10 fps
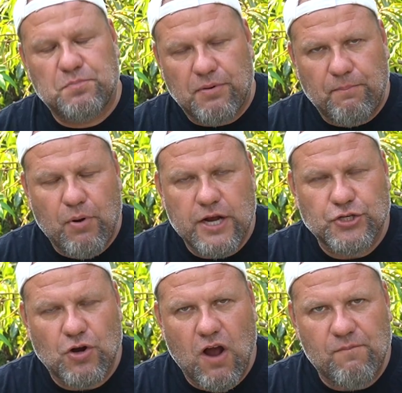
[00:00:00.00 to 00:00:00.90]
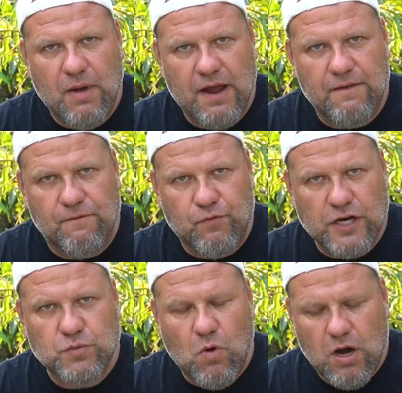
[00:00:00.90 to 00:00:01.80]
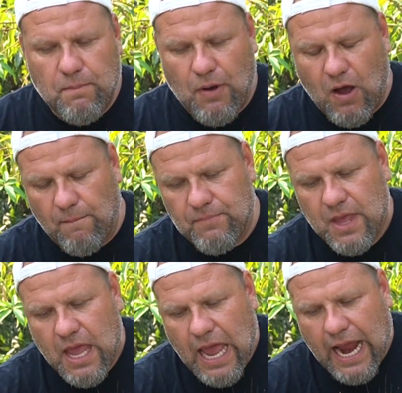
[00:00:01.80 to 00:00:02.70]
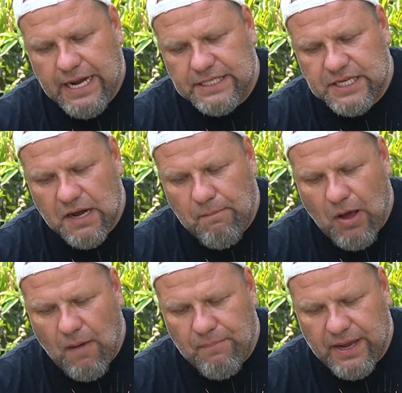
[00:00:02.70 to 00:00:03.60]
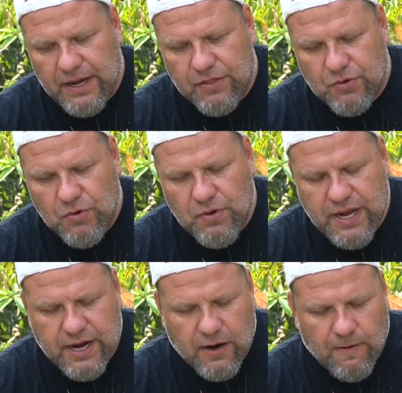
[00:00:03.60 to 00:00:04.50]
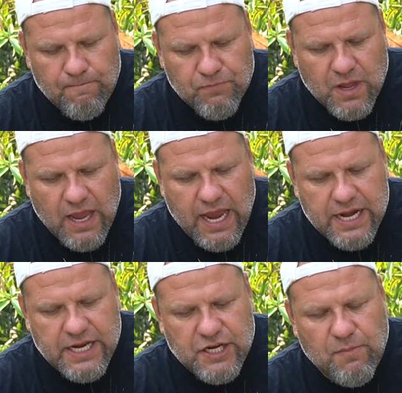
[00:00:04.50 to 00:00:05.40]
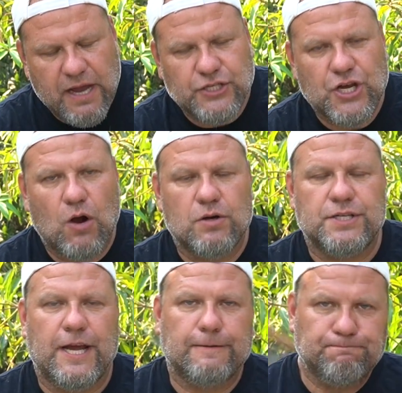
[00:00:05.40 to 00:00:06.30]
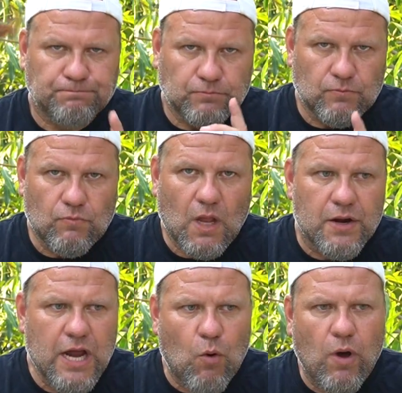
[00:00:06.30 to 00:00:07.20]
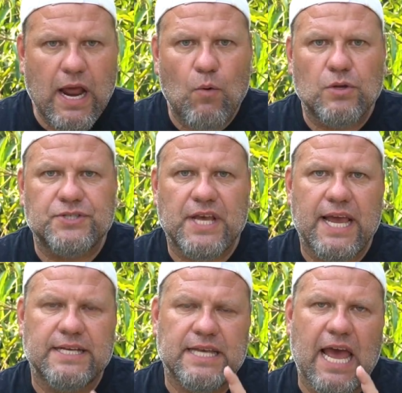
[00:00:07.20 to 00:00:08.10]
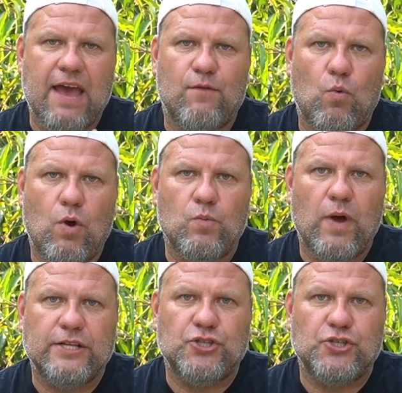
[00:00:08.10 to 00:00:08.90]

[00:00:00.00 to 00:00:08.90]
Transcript: pressure off my freshwater pump, and it's going to pump it through here and into my shower tank. Now what I will say is I have a one-way